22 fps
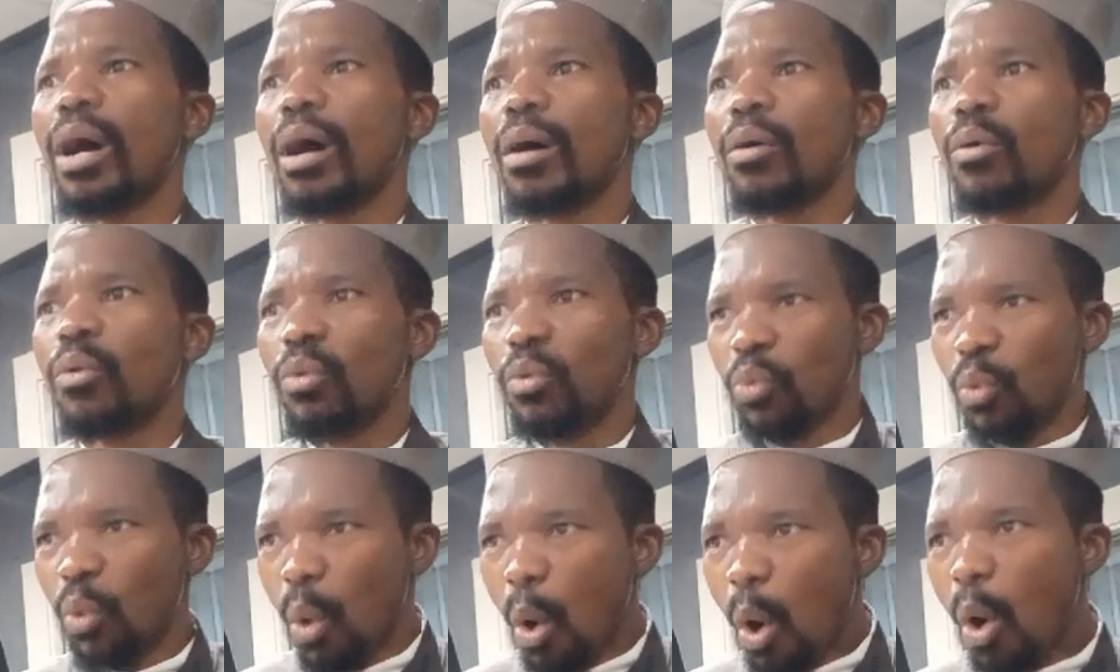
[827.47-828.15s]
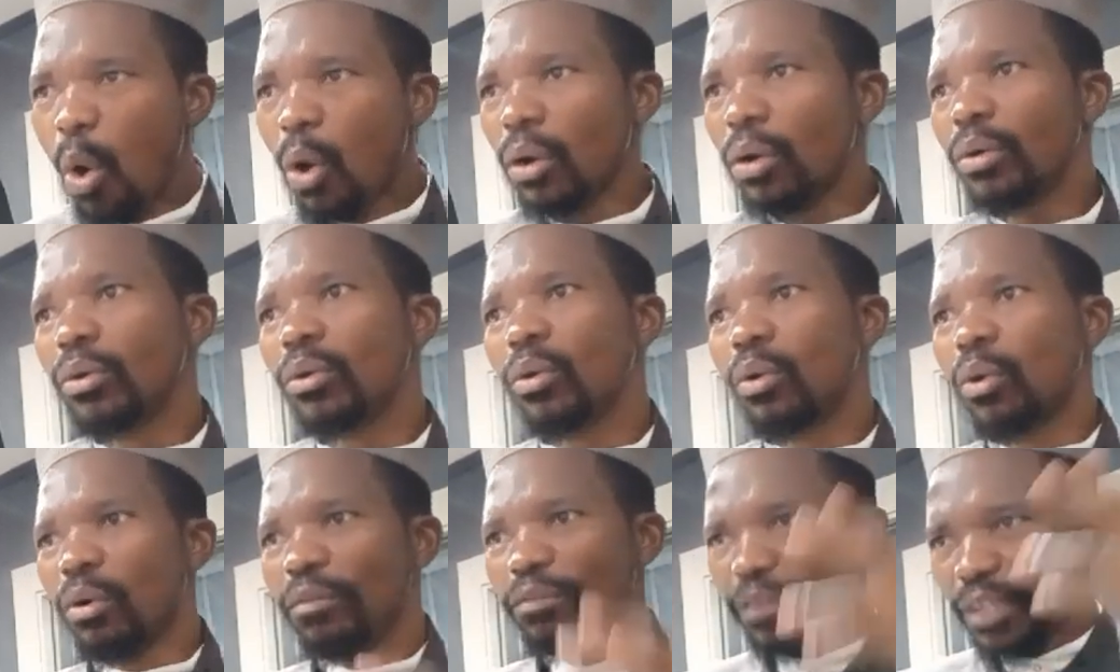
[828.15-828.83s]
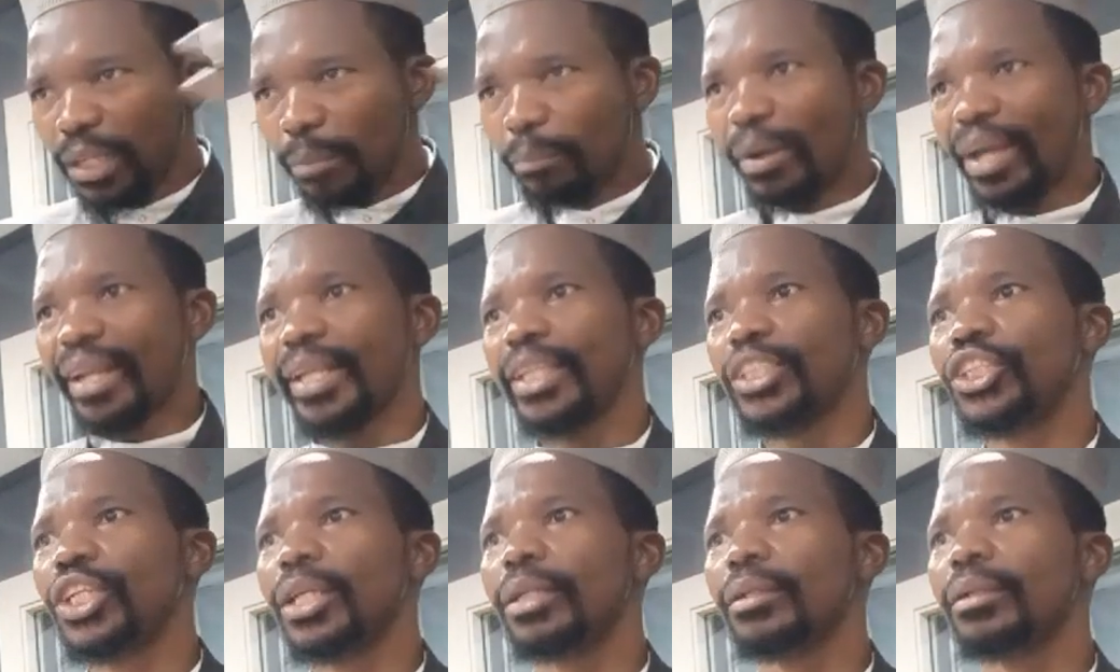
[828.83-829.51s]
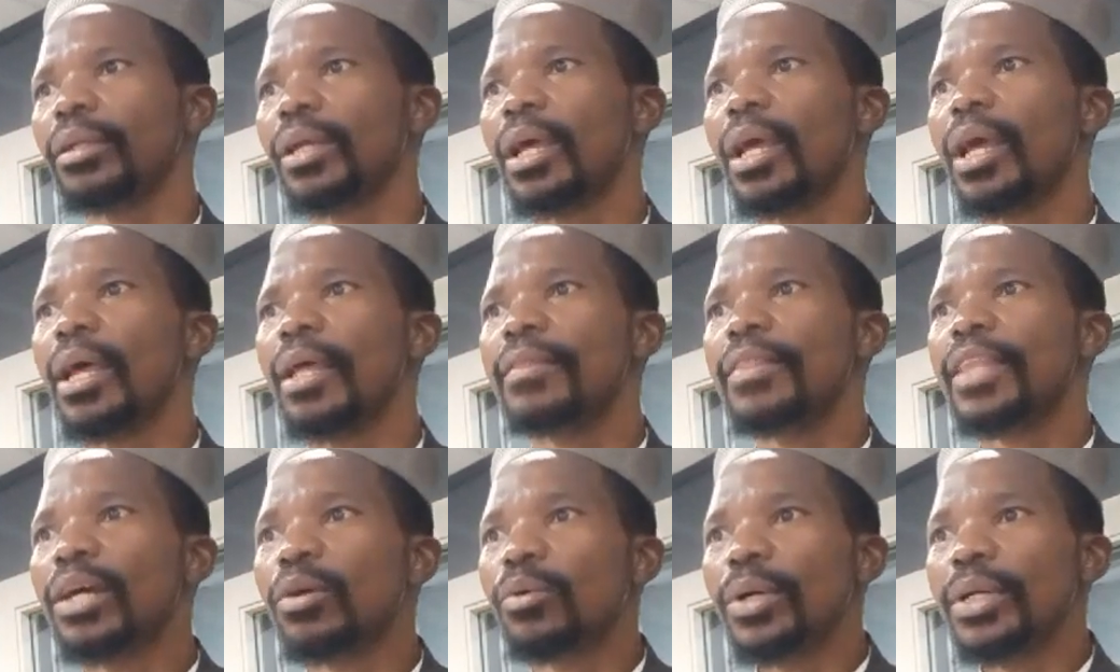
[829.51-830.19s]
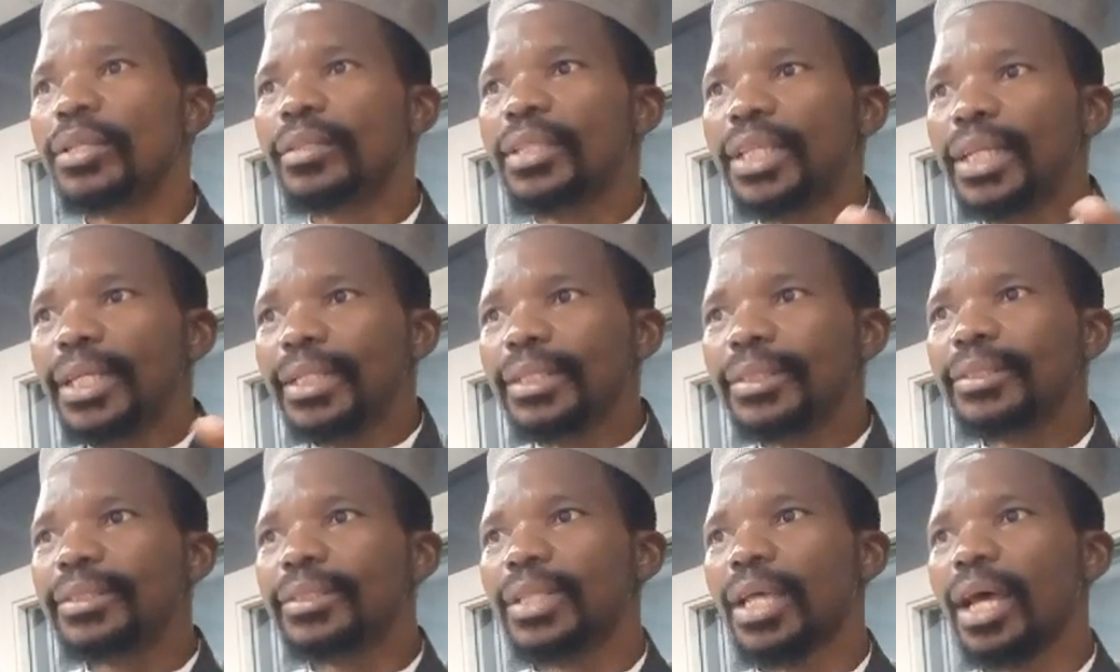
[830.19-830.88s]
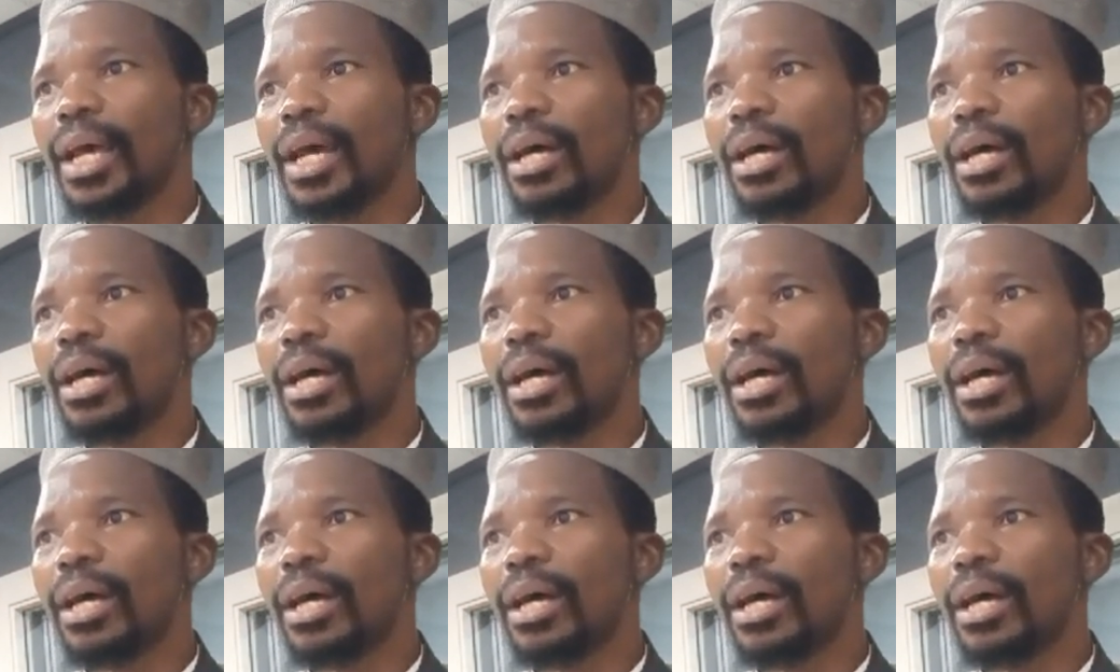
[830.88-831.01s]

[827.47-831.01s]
war of liberation, there were these